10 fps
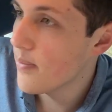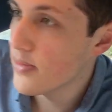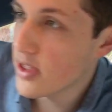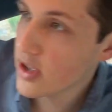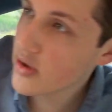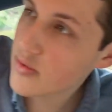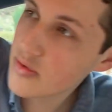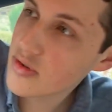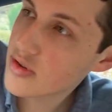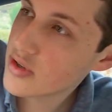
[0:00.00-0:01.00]
the
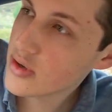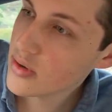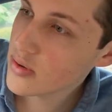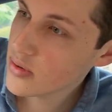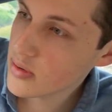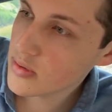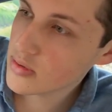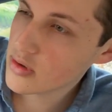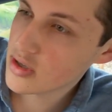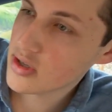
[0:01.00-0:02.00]

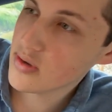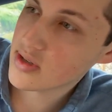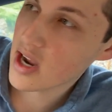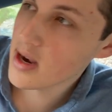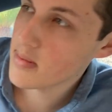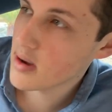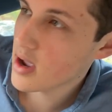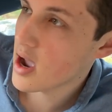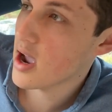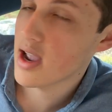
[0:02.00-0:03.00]
two side
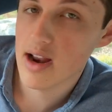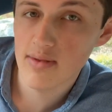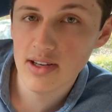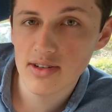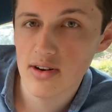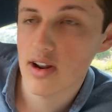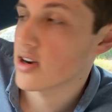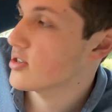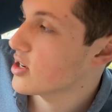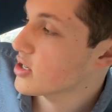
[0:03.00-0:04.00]
headrests are not
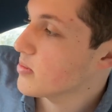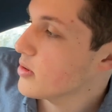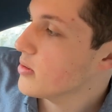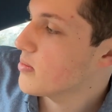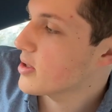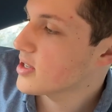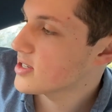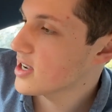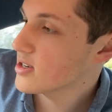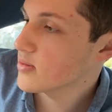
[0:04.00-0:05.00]
adjustable, but the
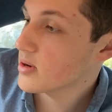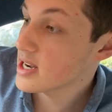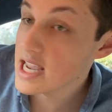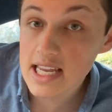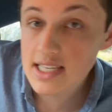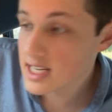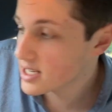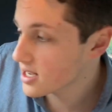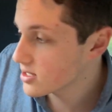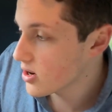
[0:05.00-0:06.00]
center one is. It
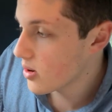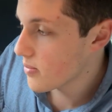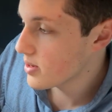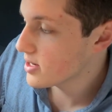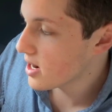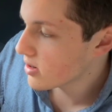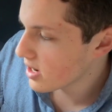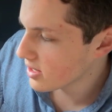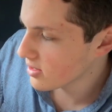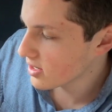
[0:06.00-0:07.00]
does go up and down,
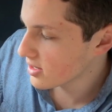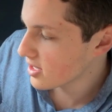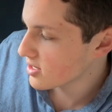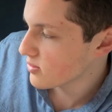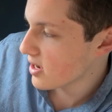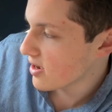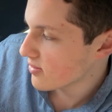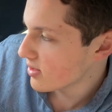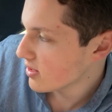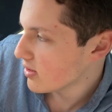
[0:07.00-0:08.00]
and look at this, we
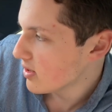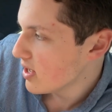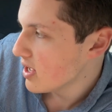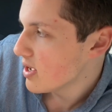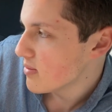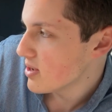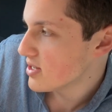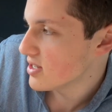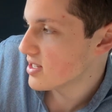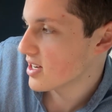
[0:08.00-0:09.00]
have the little
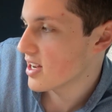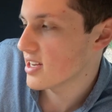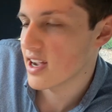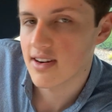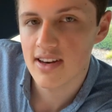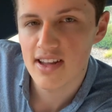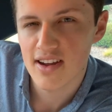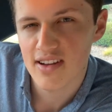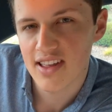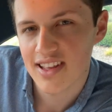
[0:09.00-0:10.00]
pieces sticking down in
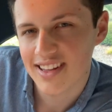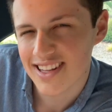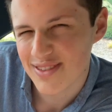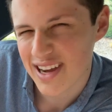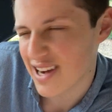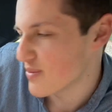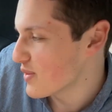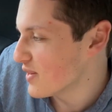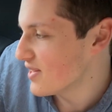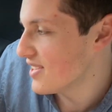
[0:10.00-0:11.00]
here. I think that's kind of weird.